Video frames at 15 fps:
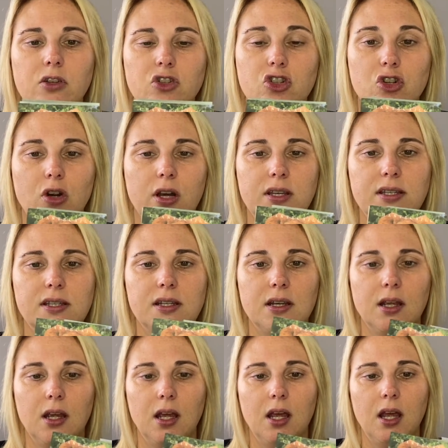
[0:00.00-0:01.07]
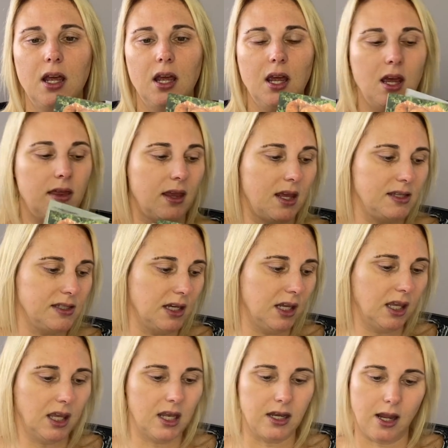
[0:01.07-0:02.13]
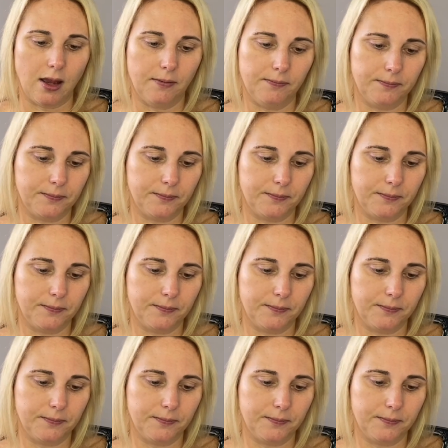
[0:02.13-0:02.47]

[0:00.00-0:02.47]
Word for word: Trust, and that's in Kenya,